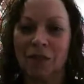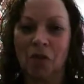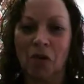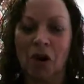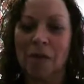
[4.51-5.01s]

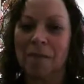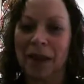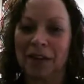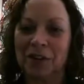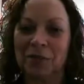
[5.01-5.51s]
or
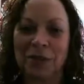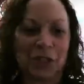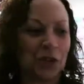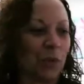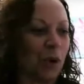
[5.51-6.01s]

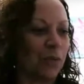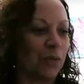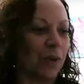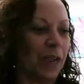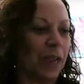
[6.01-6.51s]
Management
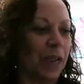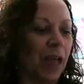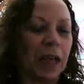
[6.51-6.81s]
203.